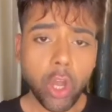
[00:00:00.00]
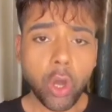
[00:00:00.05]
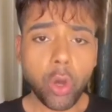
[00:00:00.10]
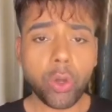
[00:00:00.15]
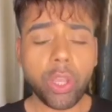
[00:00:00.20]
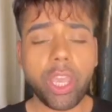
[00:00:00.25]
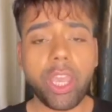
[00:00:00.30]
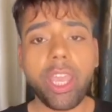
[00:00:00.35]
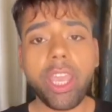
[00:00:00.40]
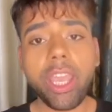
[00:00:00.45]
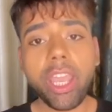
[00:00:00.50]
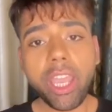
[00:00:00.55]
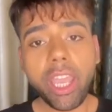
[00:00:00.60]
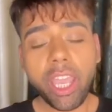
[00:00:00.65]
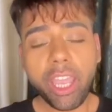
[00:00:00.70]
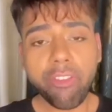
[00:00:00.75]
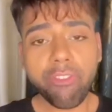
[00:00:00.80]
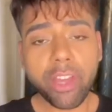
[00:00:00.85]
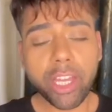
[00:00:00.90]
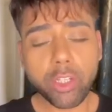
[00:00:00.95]
Okay,
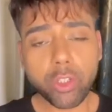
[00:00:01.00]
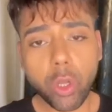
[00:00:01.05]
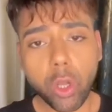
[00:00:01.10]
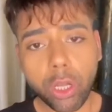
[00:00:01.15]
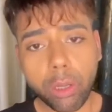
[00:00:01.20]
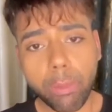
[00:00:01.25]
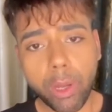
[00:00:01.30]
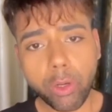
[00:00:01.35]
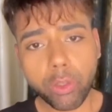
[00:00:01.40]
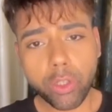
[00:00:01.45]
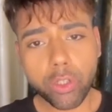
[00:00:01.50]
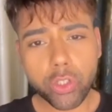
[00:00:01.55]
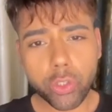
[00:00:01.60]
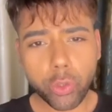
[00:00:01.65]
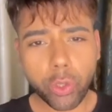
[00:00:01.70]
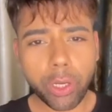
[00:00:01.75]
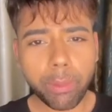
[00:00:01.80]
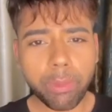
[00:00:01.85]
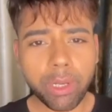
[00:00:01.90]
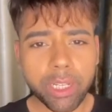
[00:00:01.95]
if I talk about the
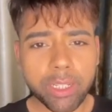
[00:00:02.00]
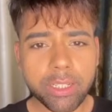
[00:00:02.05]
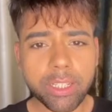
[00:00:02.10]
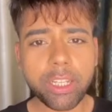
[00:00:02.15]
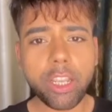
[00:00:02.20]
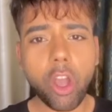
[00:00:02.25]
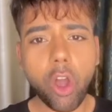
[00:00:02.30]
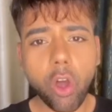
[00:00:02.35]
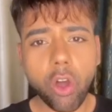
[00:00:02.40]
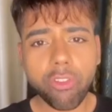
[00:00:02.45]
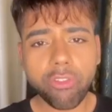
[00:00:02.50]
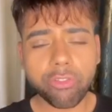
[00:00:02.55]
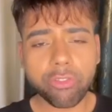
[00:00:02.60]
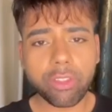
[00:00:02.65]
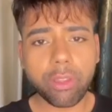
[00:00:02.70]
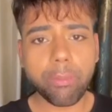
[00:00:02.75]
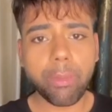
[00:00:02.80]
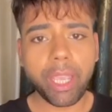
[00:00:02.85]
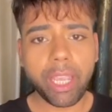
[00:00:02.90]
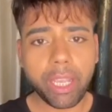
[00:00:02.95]
durability of
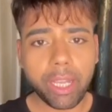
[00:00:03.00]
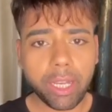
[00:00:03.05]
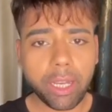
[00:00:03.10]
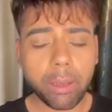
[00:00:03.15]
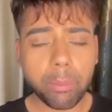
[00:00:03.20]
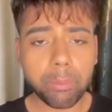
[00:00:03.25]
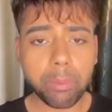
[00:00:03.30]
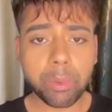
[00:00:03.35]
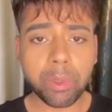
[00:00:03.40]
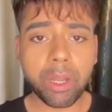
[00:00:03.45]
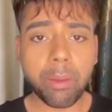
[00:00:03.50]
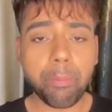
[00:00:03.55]
the makeup